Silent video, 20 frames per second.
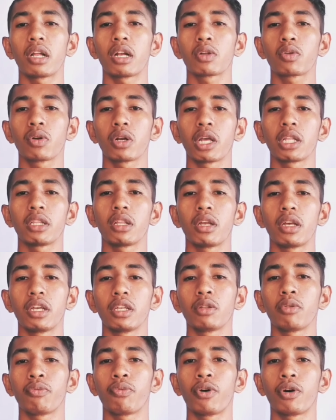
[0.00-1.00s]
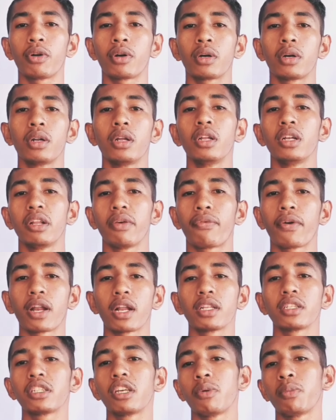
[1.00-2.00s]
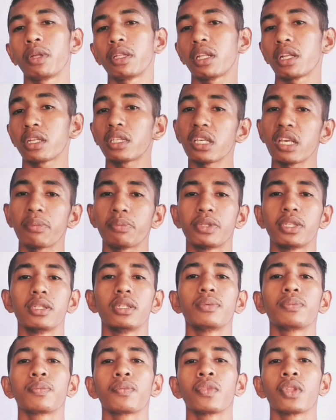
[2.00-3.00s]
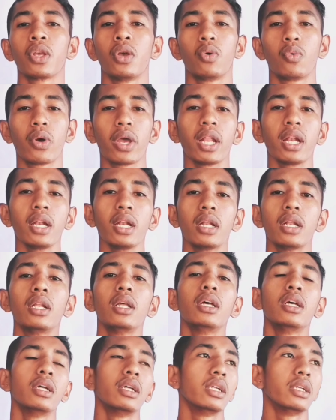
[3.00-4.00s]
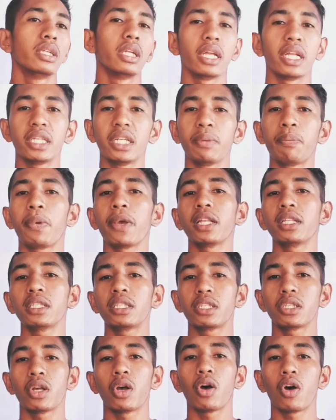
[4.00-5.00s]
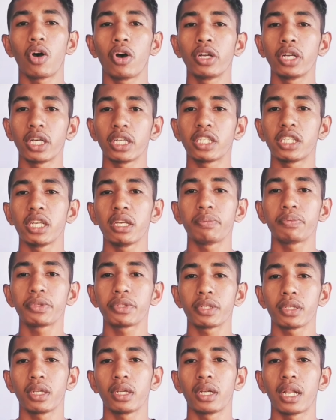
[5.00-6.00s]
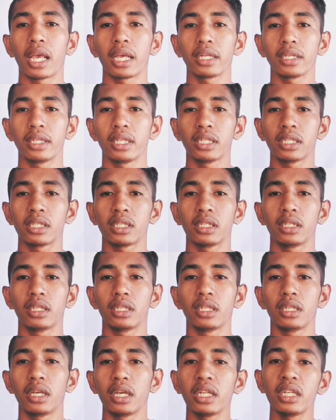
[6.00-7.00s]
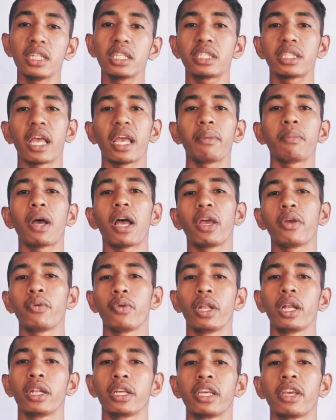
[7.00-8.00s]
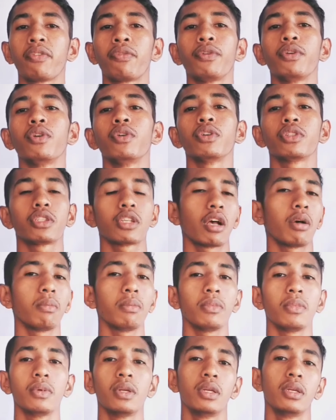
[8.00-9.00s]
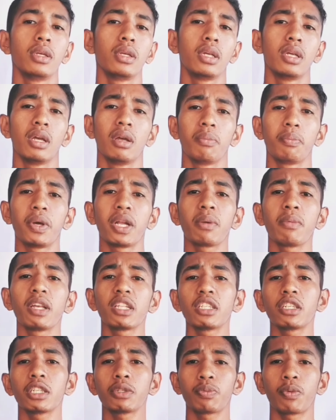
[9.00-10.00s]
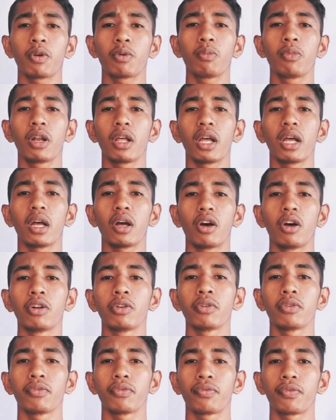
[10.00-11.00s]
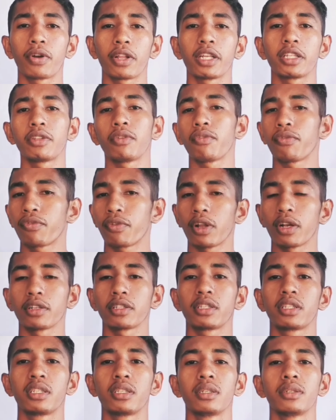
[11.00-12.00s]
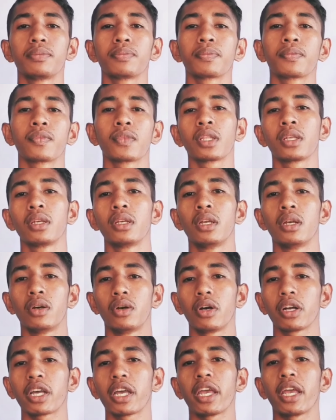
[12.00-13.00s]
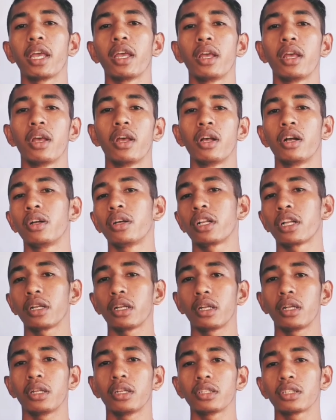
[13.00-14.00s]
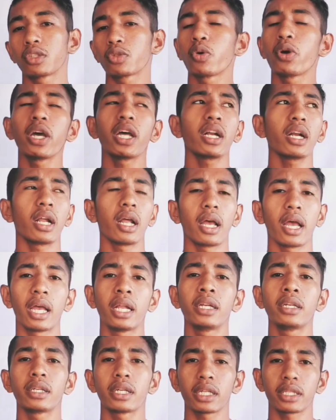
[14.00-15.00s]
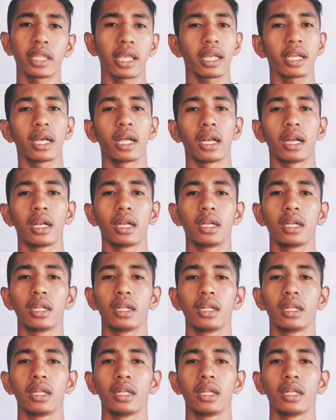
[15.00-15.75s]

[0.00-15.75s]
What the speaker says: calculate it for different geometric shapes? Well, that depends on a shapes like this. In this time, I will give you some perimeter formula on flat fields. Okay, square and rectangle.